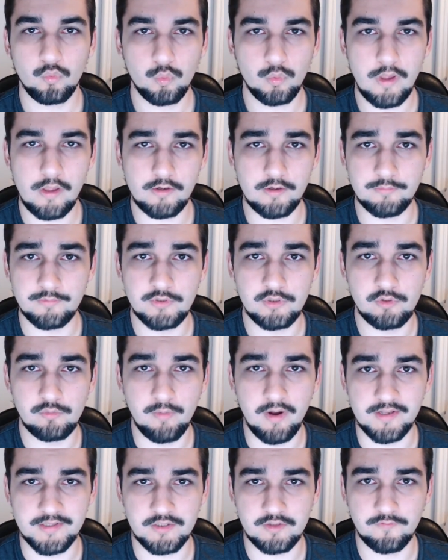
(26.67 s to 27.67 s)
Welcome to
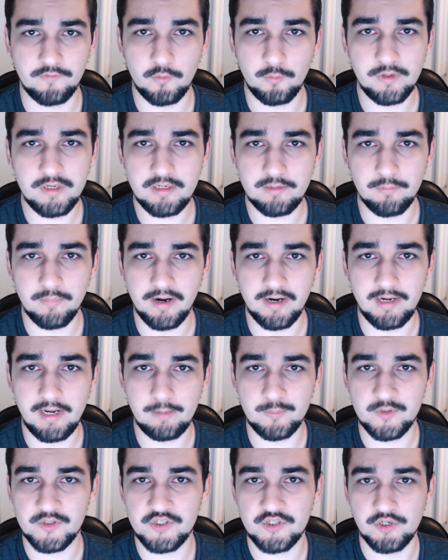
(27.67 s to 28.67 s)
Monster of the Week, my
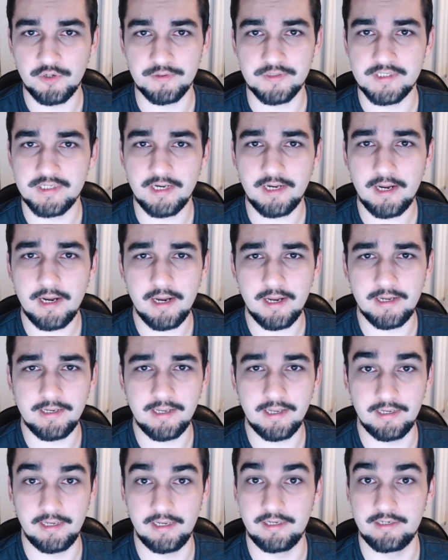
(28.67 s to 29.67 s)
name is Josiah,
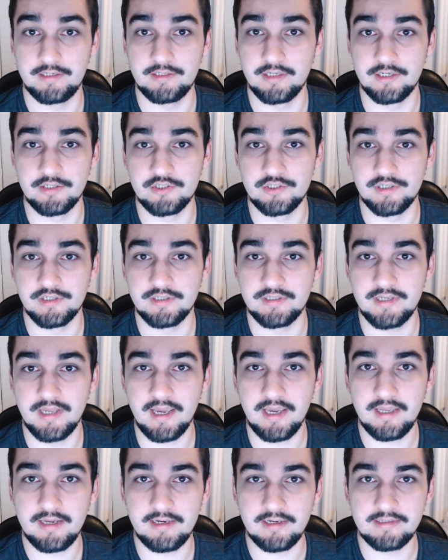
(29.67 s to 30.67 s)
aka Dungeon
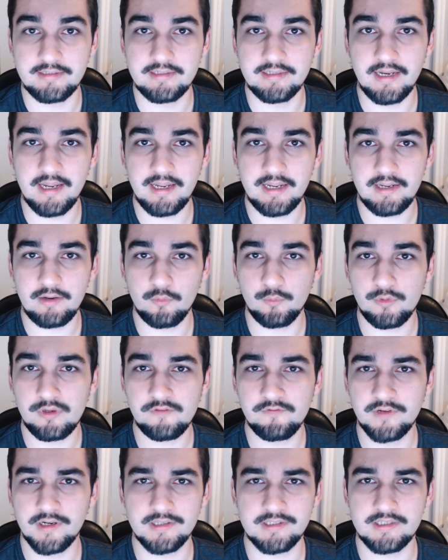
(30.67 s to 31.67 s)
Dad, and today
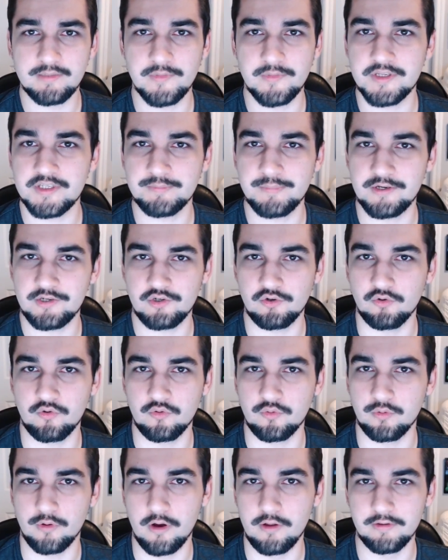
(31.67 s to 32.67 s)
we've got something special
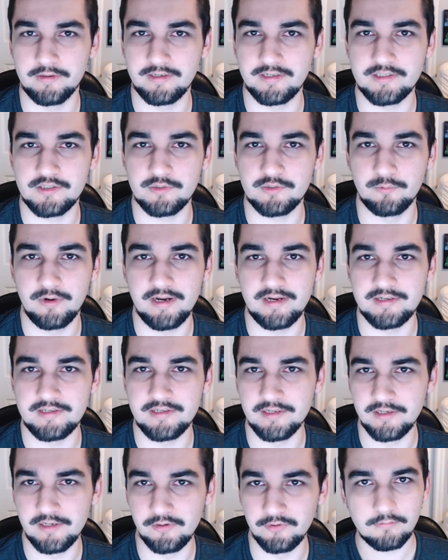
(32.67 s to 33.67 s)
crawling its way
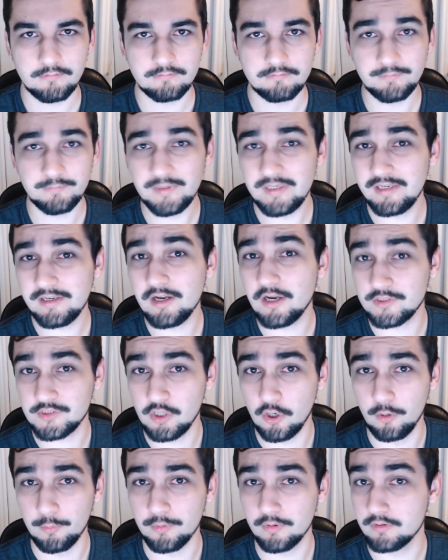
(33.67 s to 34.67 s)
to you. Being
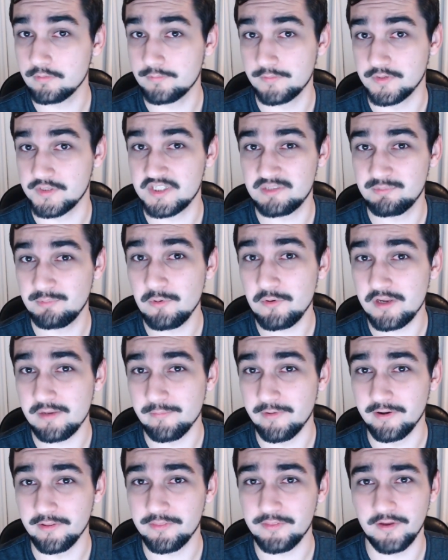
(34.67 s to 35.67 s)
October, the spooky
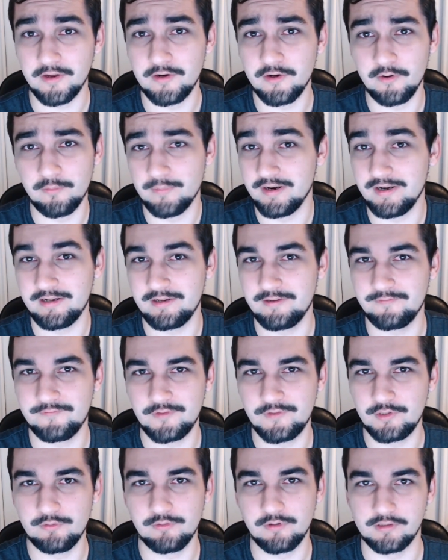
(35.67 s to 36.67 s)
month, I know many of
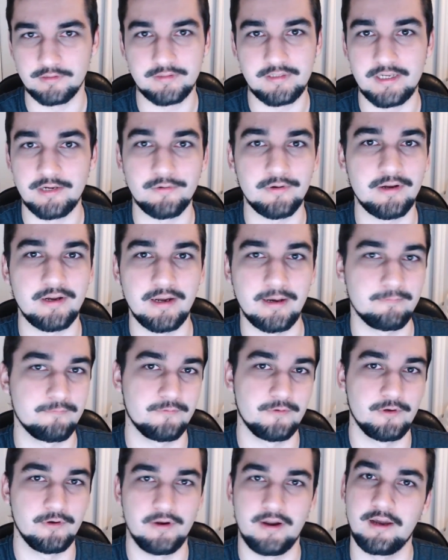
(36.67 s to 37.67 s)
you are gearing up
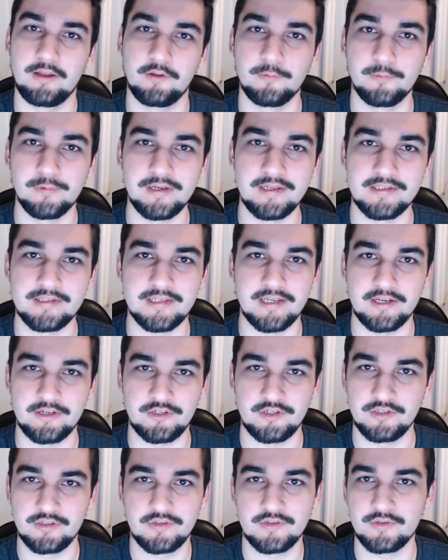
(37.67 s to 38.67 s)
for your Halloween
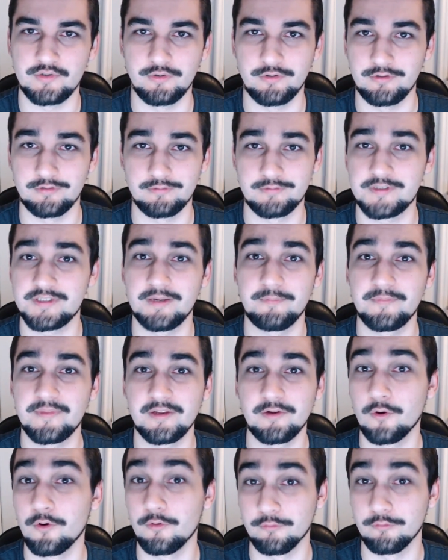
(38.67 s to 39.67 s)
sessions or
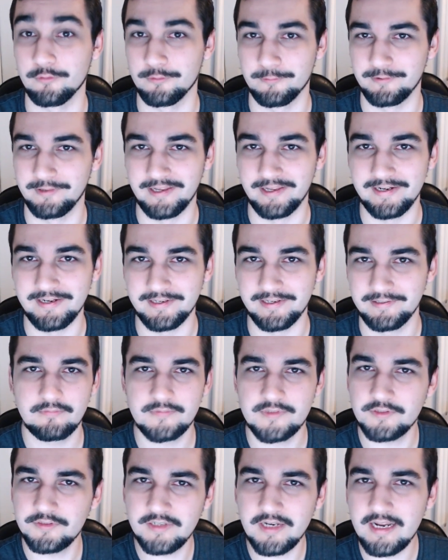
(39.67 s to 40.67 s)
something horror related,
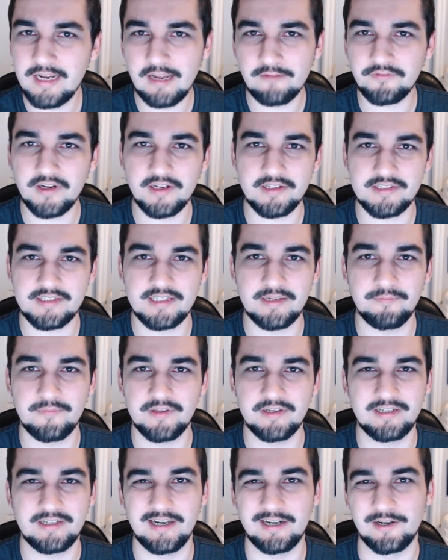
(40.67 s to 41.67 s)
so today I've got
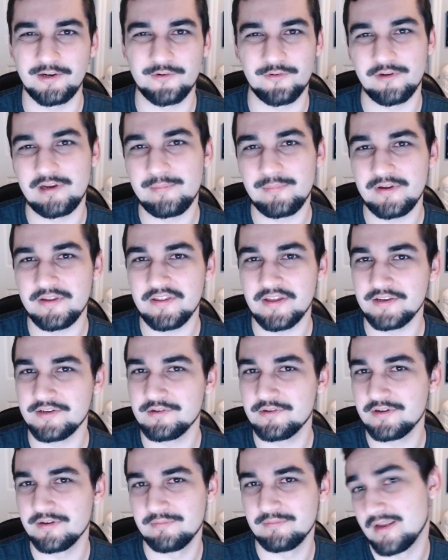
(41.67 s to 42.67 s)
something kind of creepy that
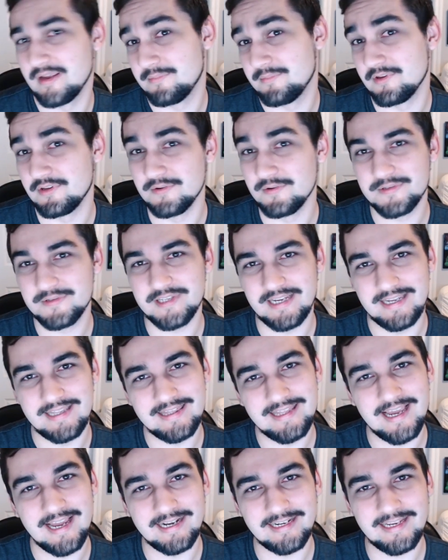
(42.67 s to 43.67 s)
you can maybe use
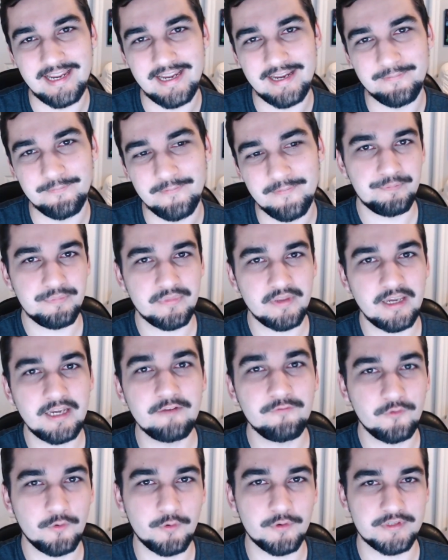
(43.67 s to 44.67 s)
in that game. And
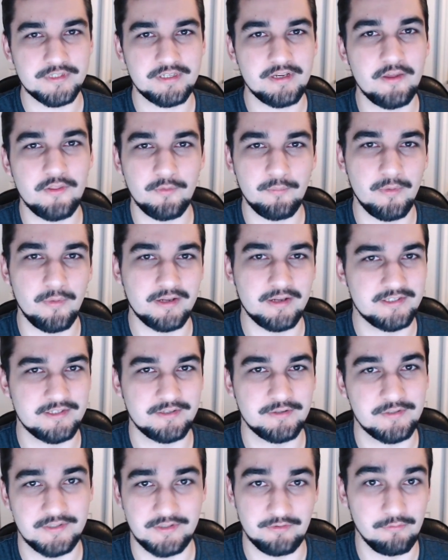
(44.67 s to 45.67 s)
of course, the other
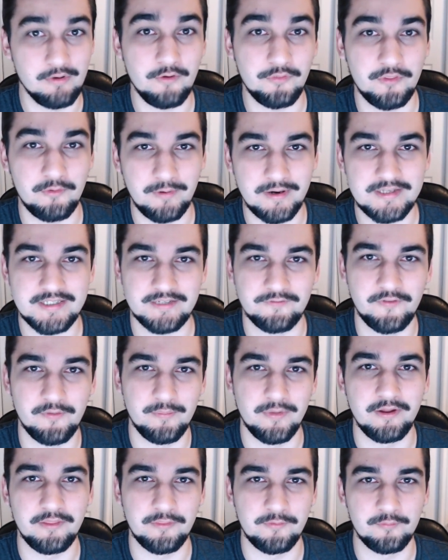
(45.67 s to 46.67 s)
monsters throughout the rest of the
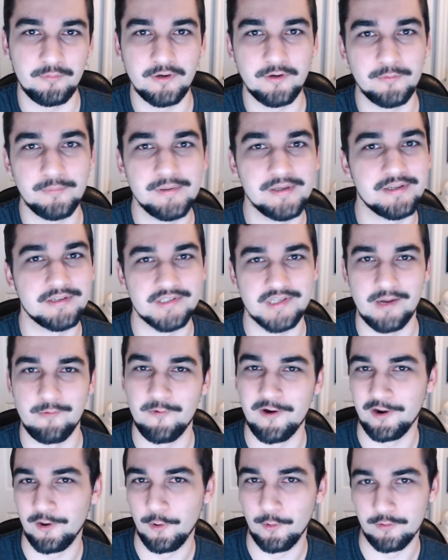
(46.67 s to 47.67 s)
month will be
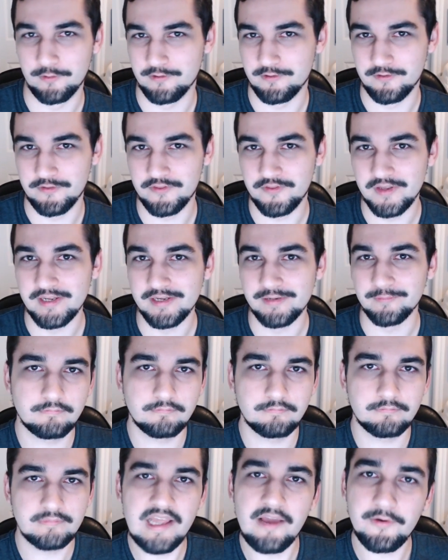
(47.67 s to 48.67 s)
somewhat horror themed.
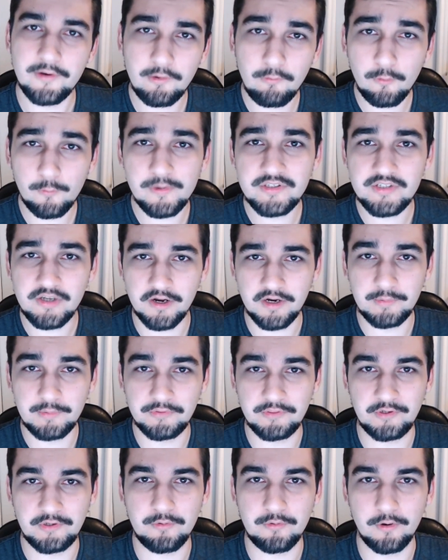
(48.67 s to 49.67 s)
Now I know when we talk
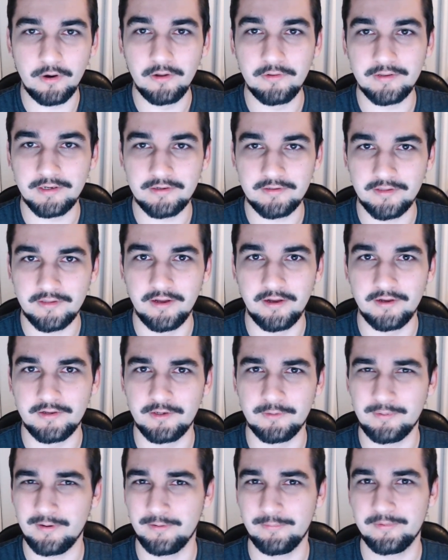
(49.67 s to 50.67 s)
about the Crawling Claw,
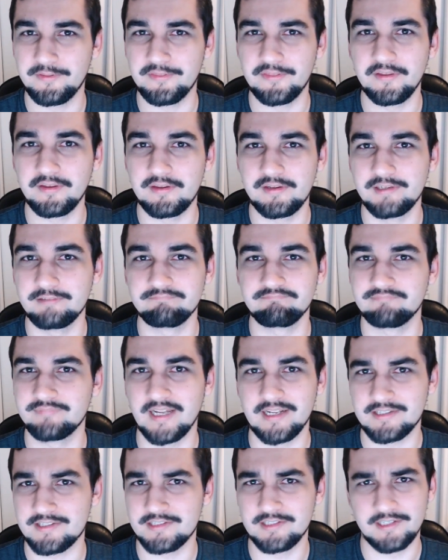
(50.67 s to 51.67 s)
you're probably thinking,
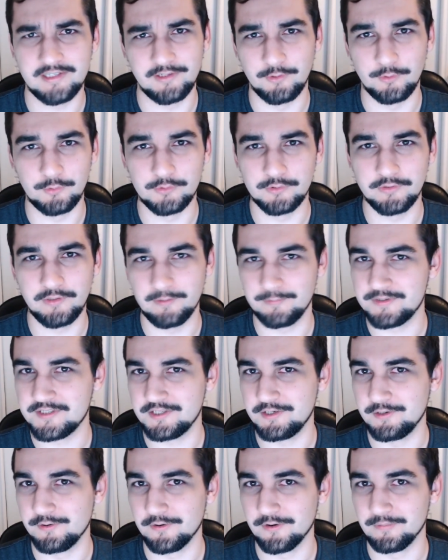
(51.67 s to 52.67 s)
that's not an old
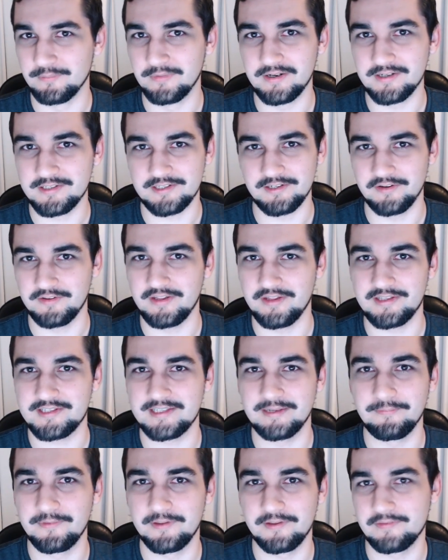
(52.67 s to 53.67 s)
obscure monster, that's
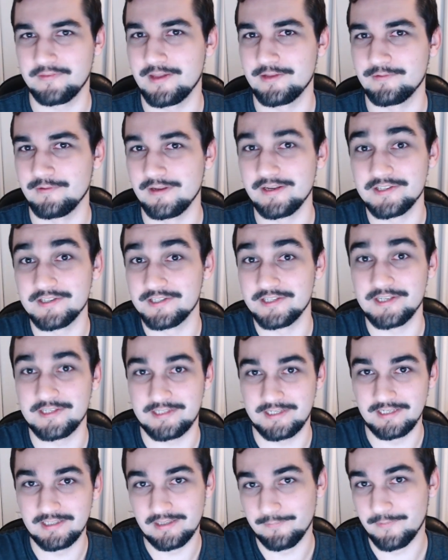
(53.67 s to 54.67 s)
something that
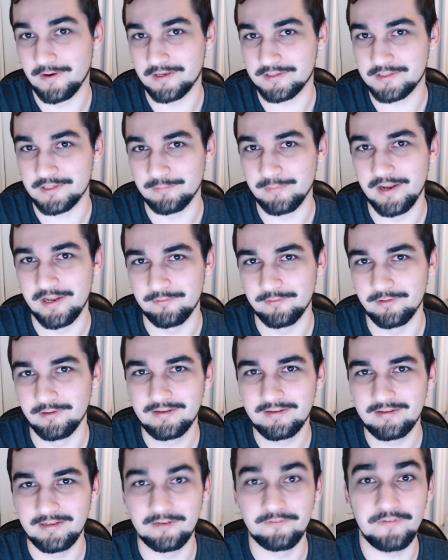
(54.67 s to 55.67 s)
exists in the monster
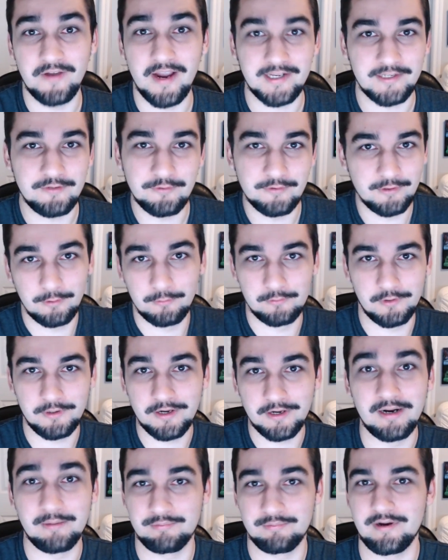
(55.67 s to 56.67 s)
manual. In fact, you can go look
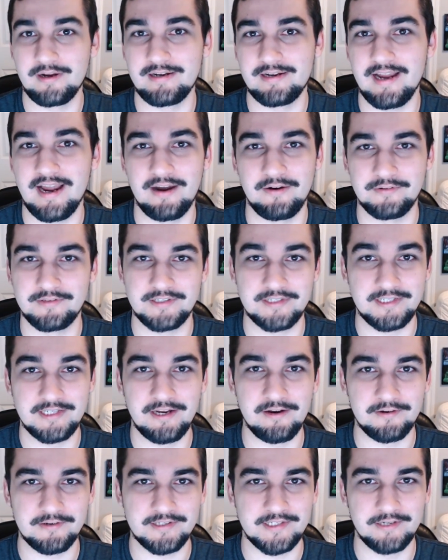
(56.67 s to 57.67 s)
it up right right now. It's
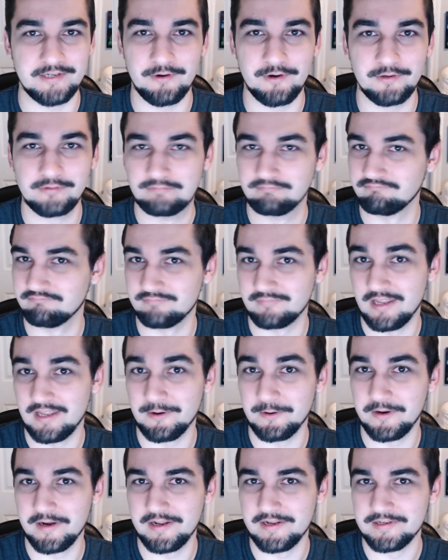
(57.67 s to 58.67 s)
CR0.
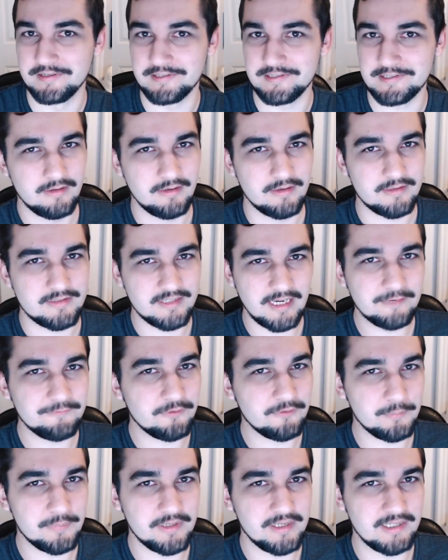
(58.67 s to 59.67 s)
There it is. Aside
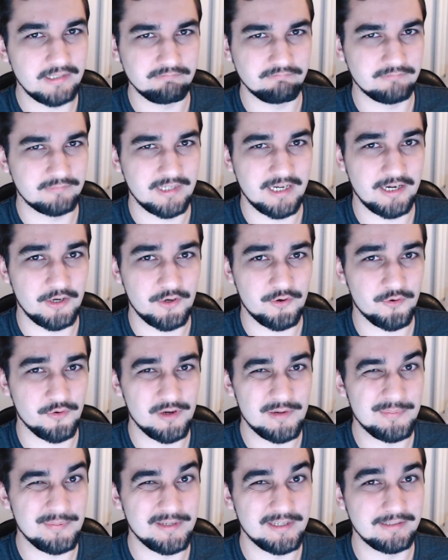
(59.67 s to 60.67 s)
from being kind of
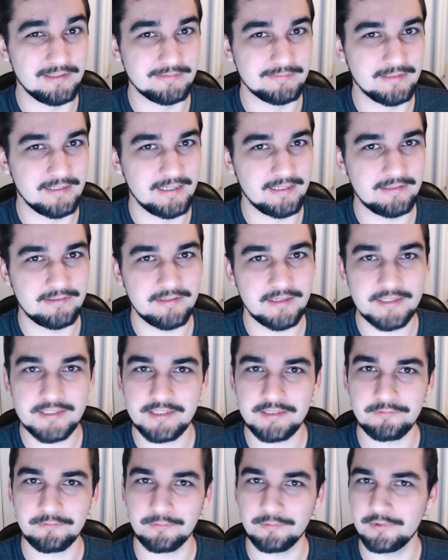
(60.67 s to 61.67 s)
creepy, it
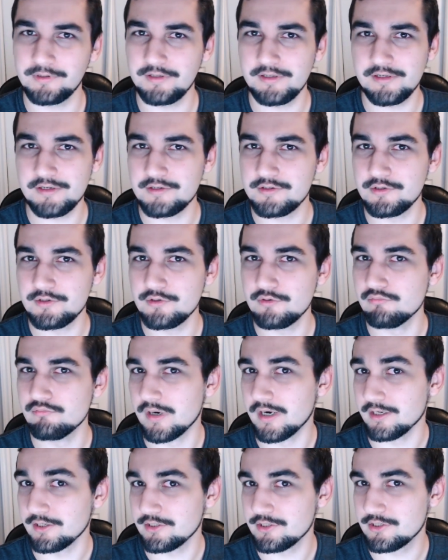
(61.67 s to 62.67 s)
doesn't really do
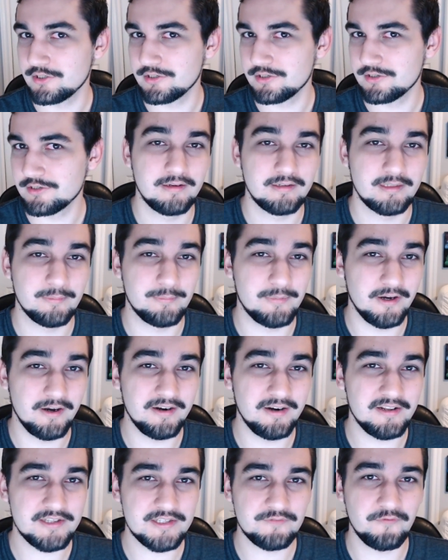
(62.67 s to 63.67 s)
much. To be
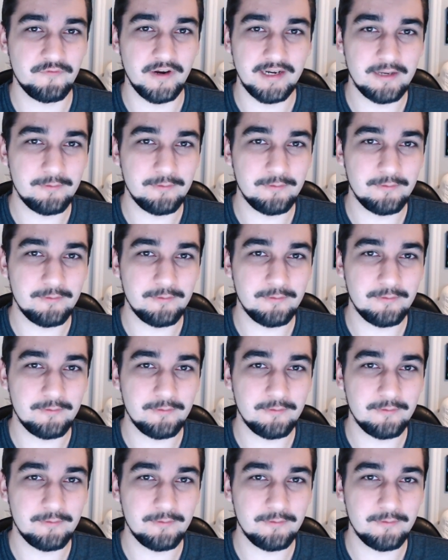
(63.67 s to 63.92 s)
honest, fighting